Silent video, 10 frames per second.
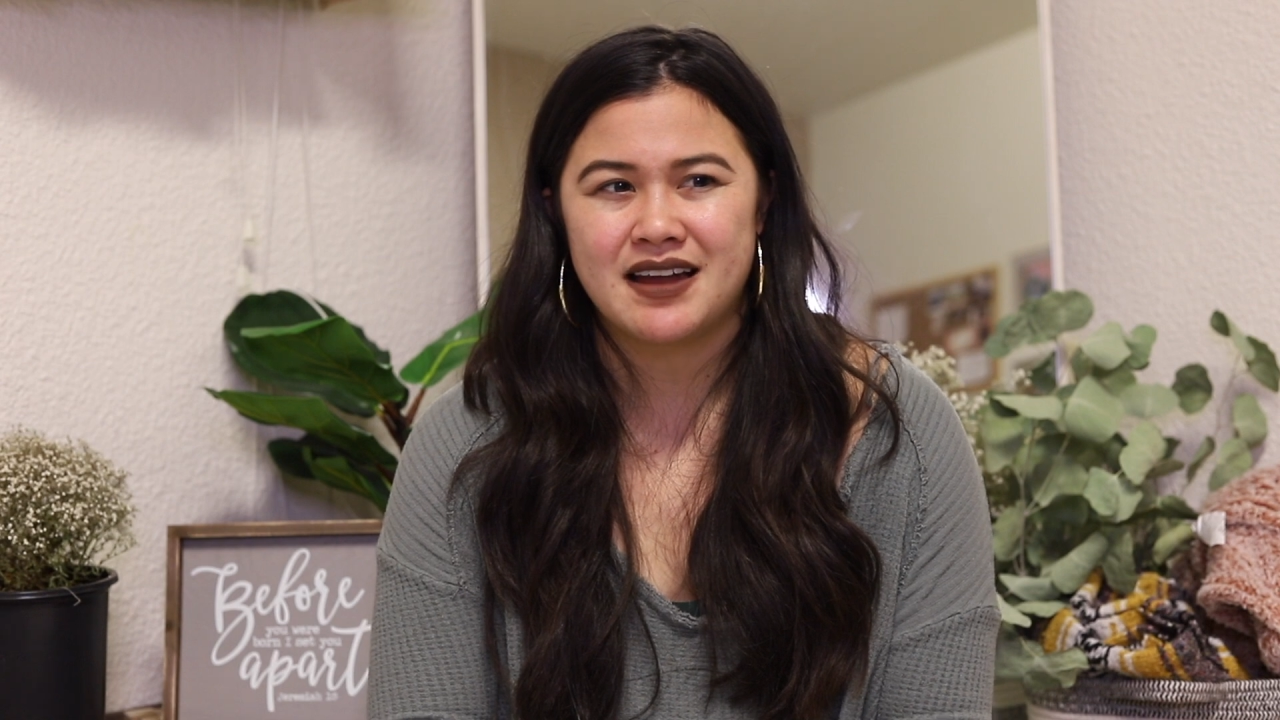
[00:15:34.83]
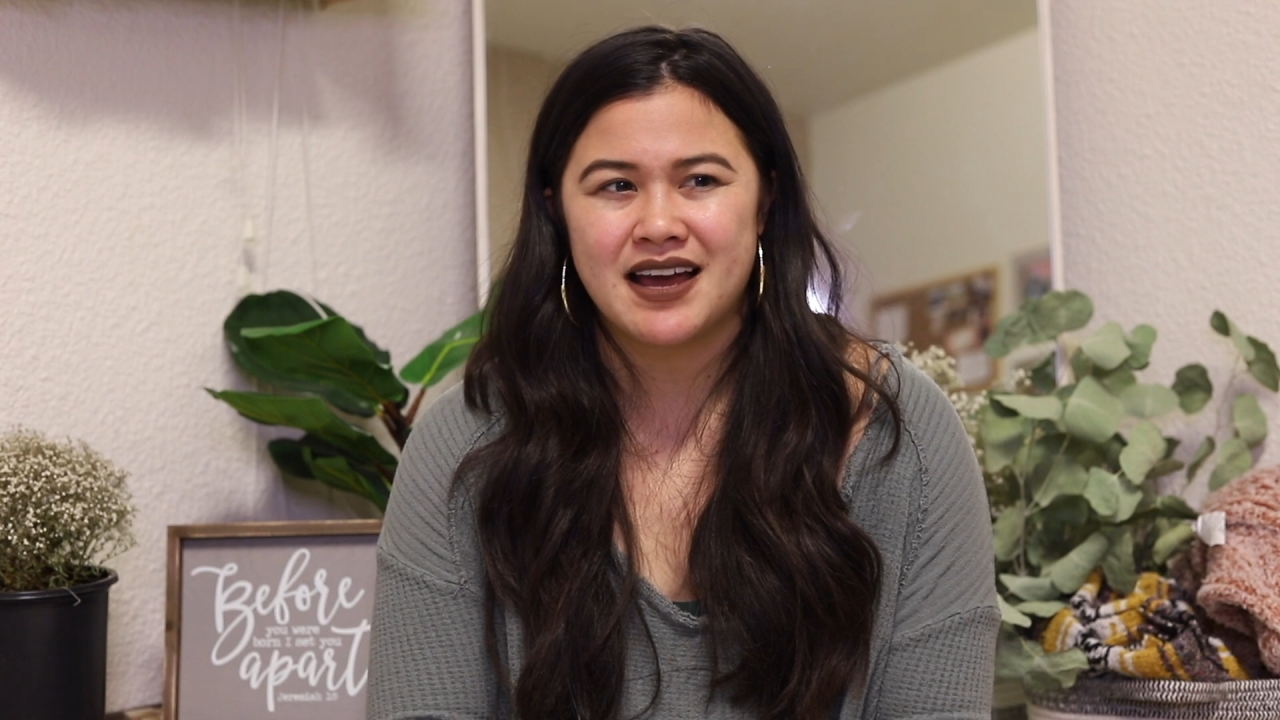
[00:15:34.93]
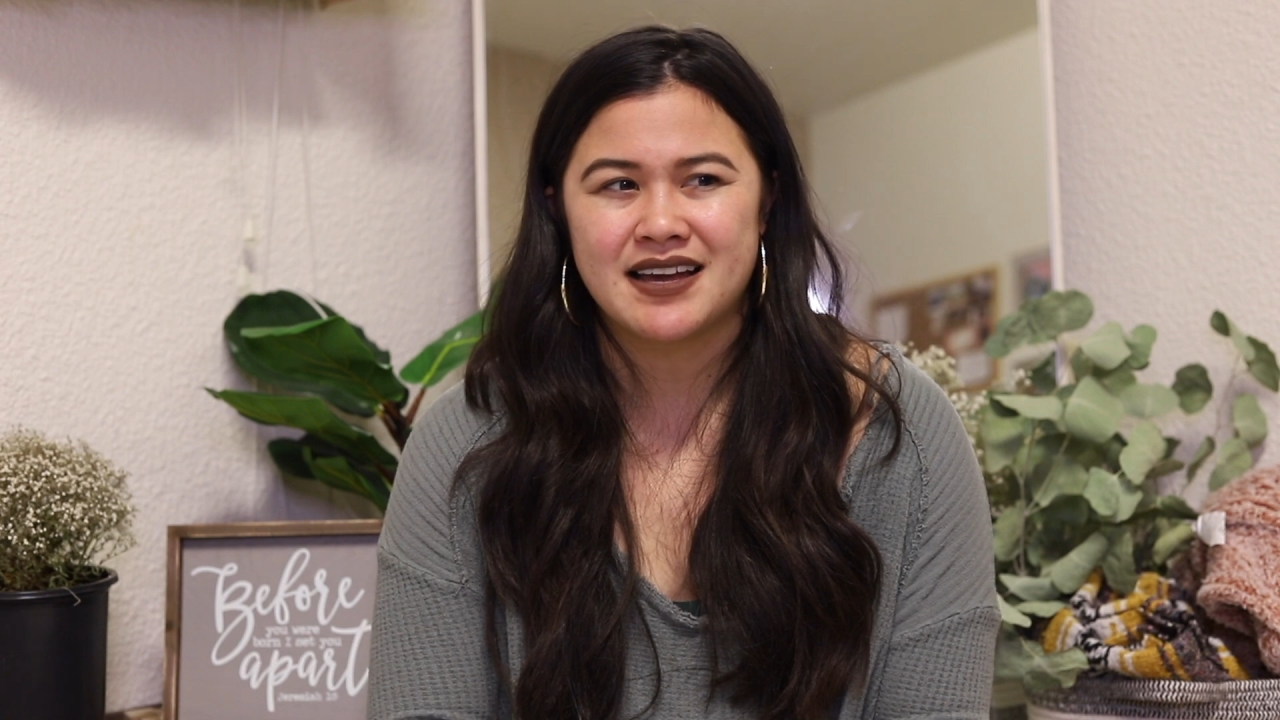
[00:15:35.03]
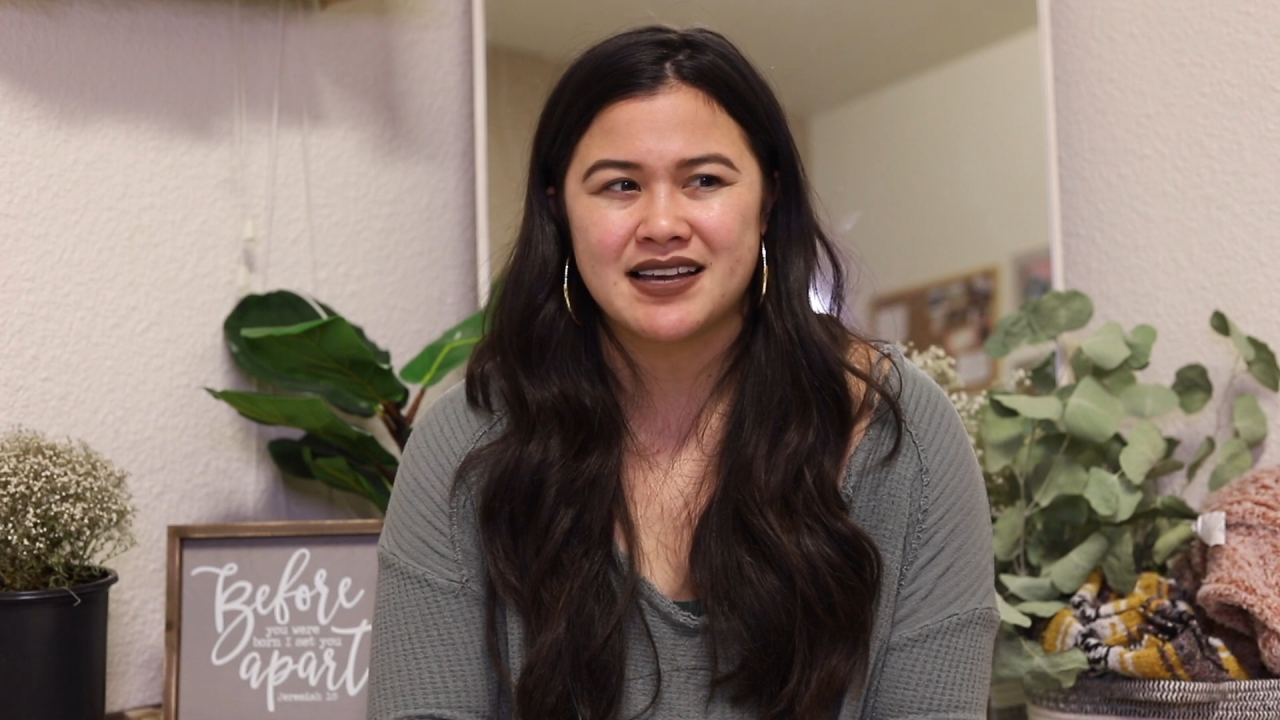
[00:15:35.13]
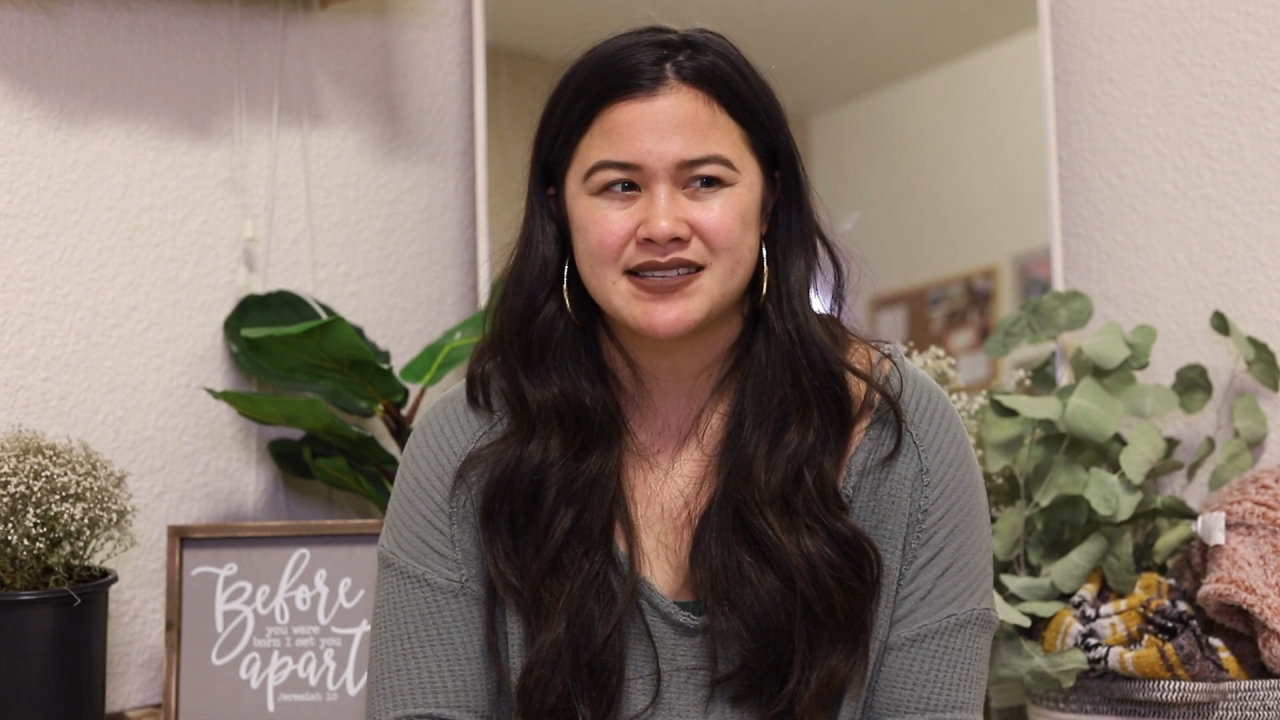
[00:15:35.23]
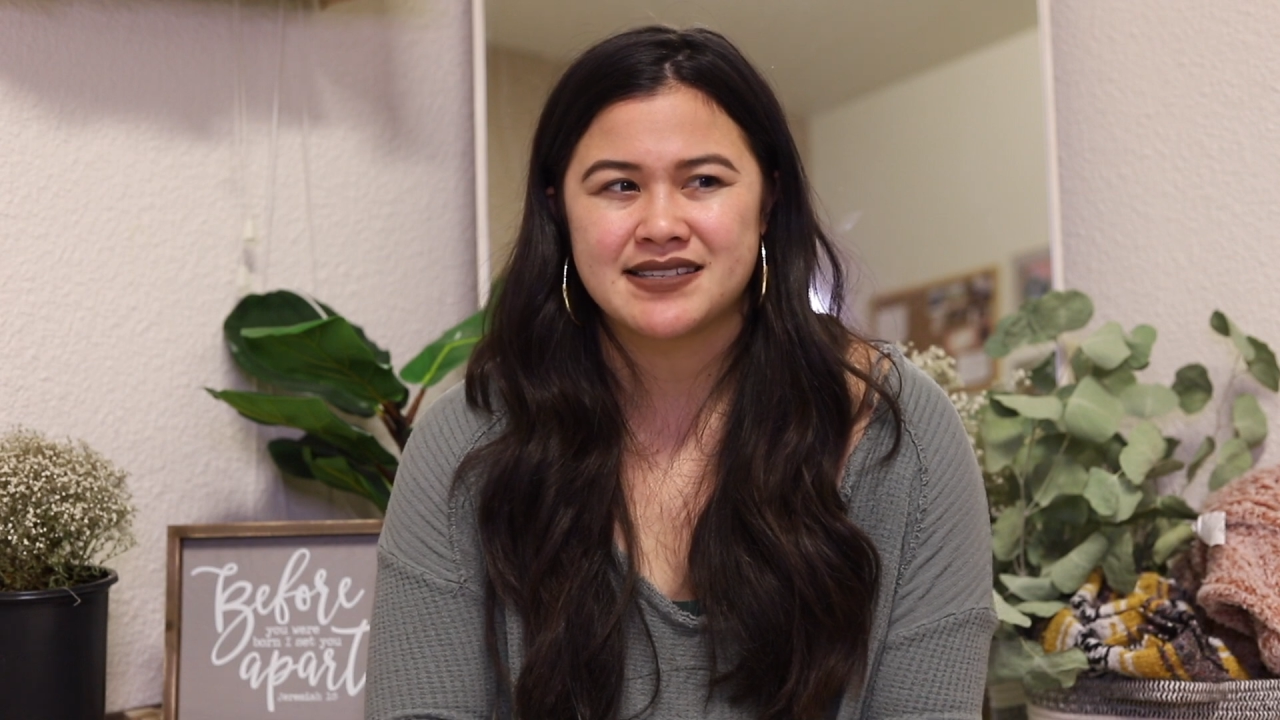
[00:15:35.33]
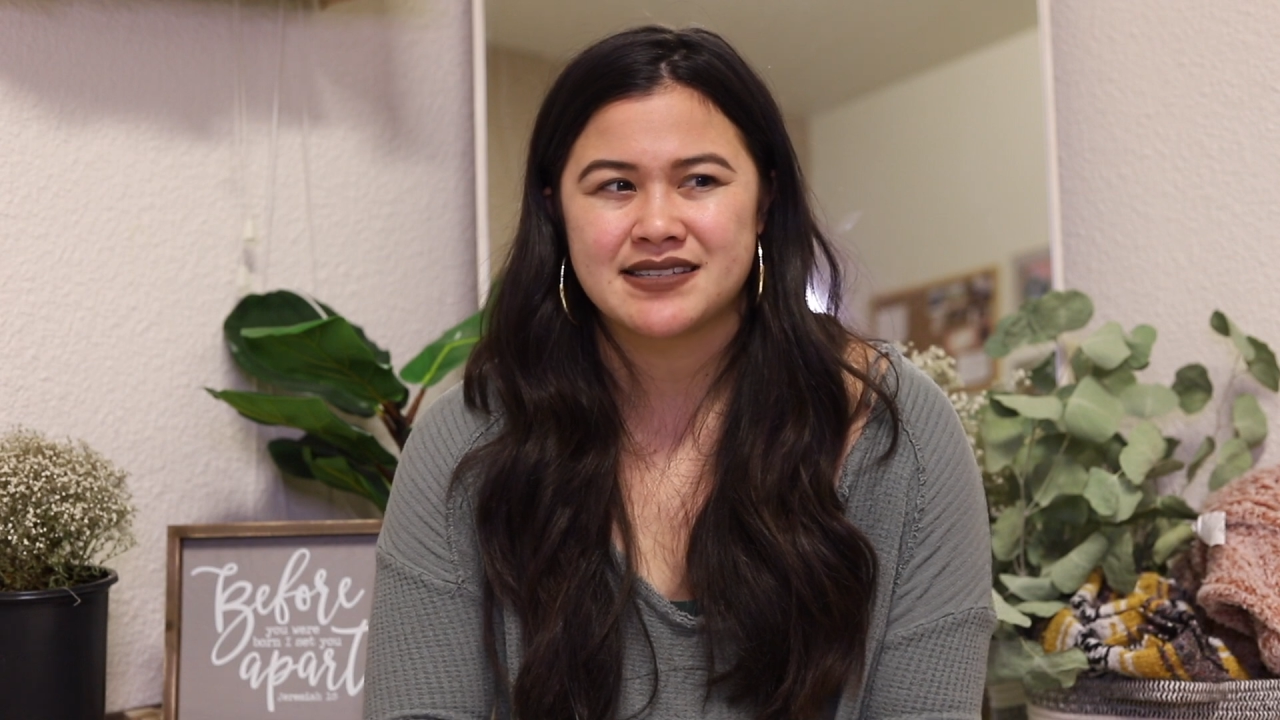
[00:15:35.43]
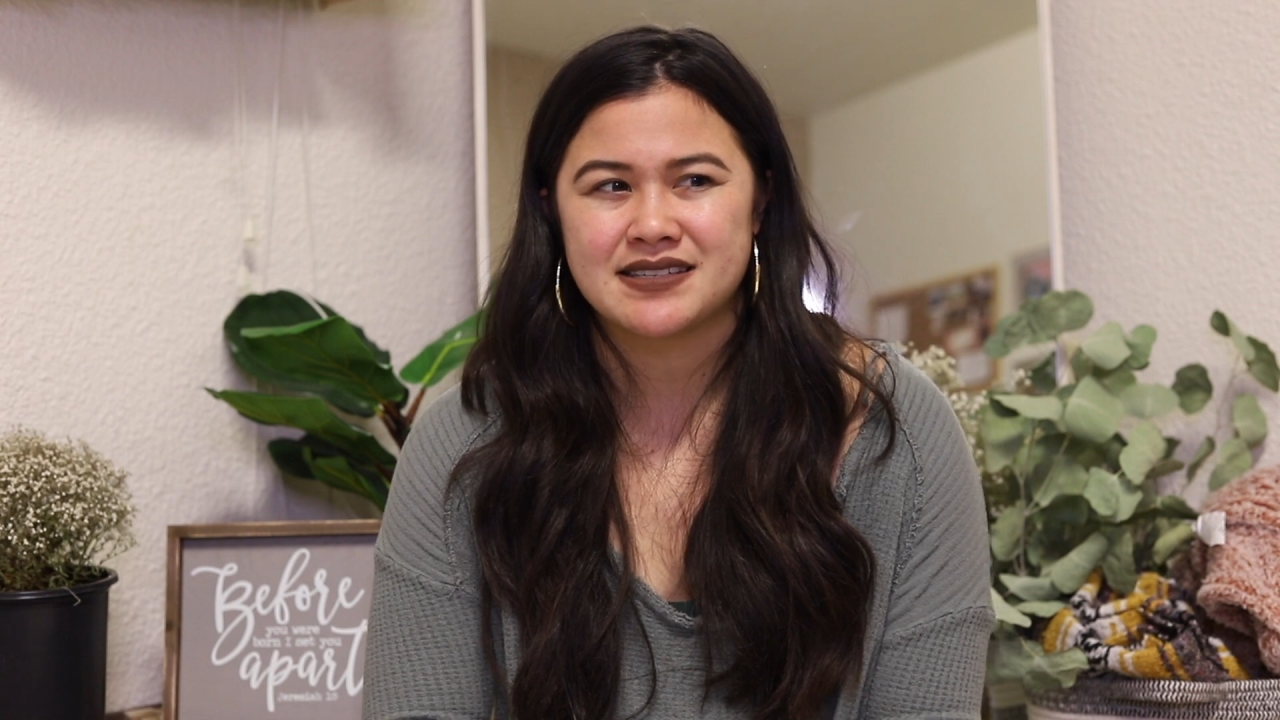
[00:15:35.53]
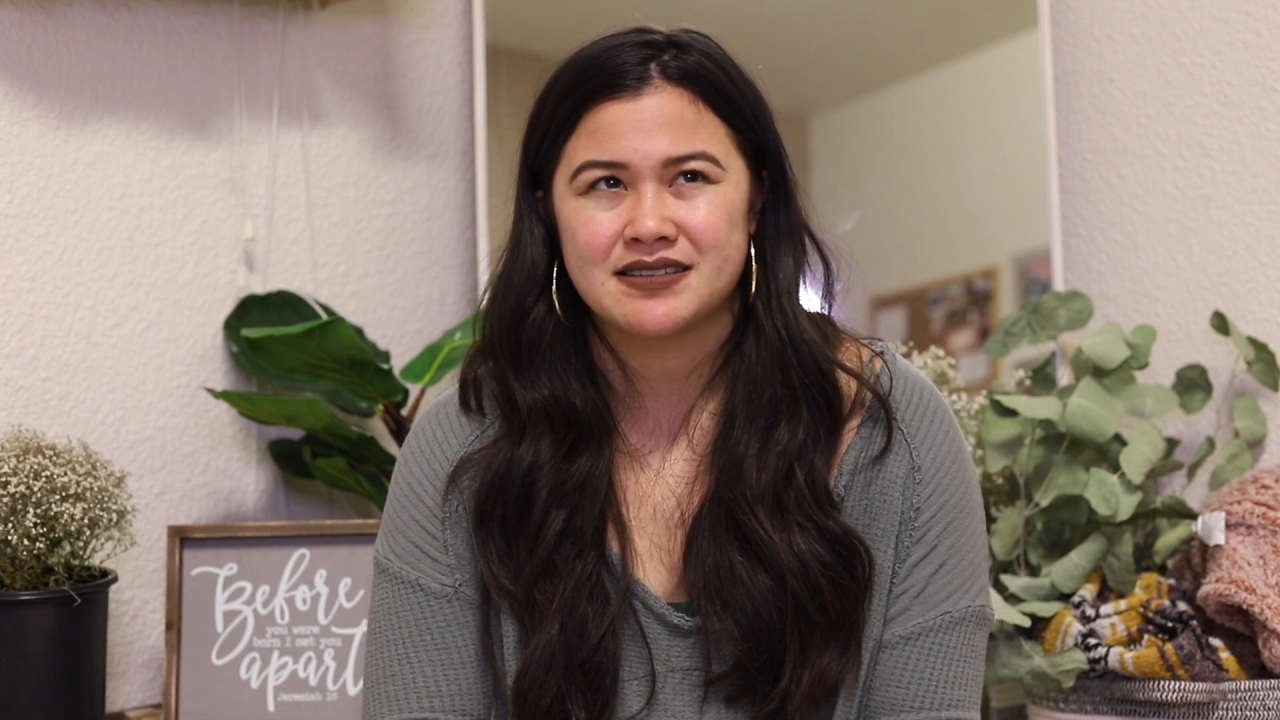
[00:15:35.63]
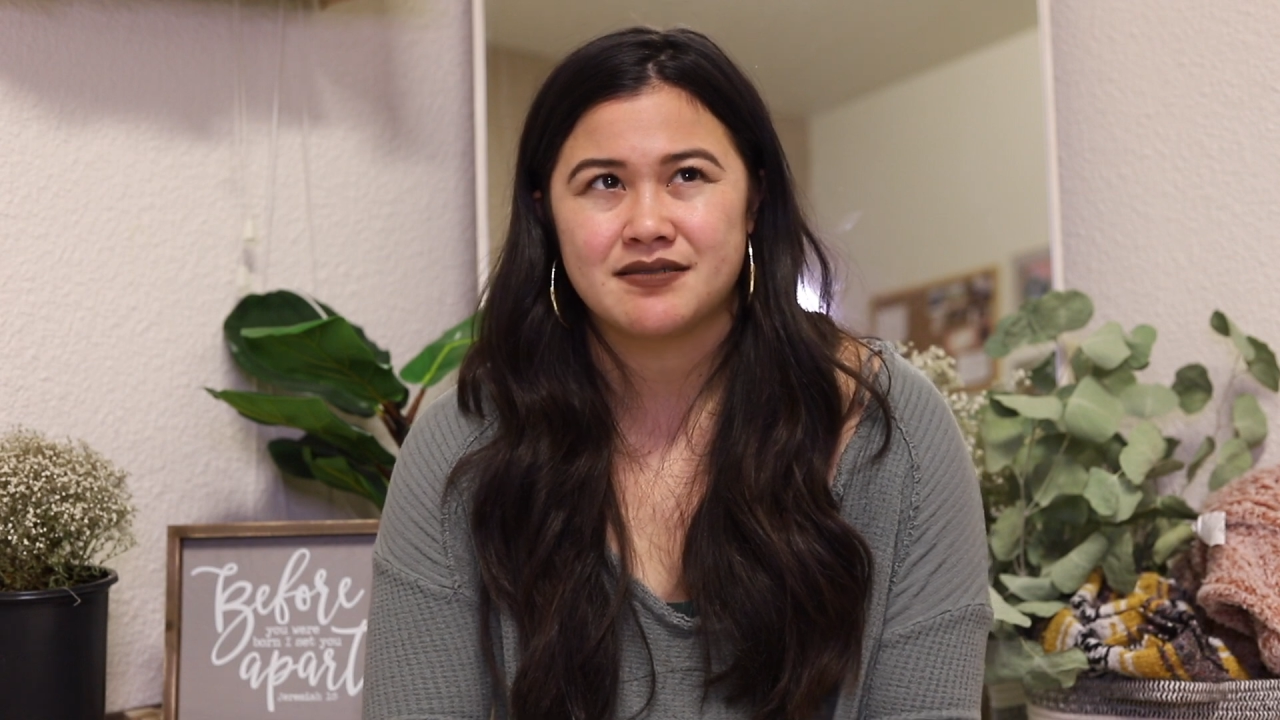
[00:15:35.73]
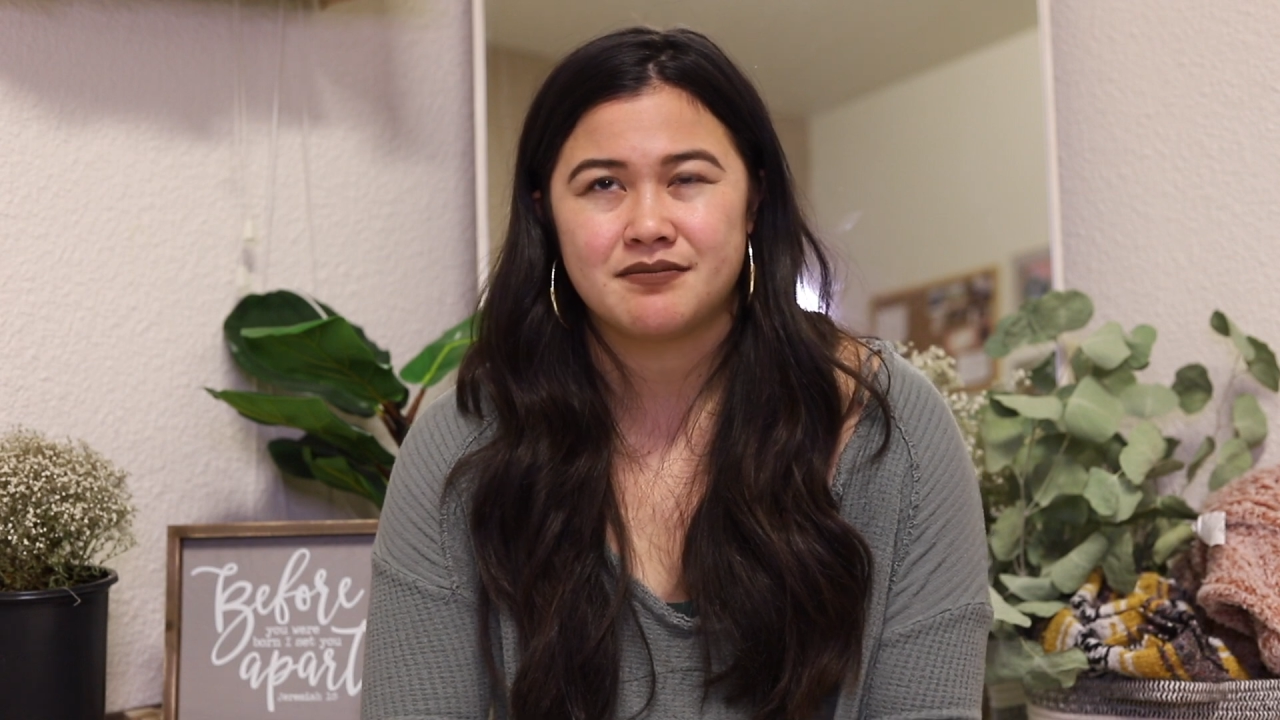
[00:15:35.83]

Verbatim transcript: I guess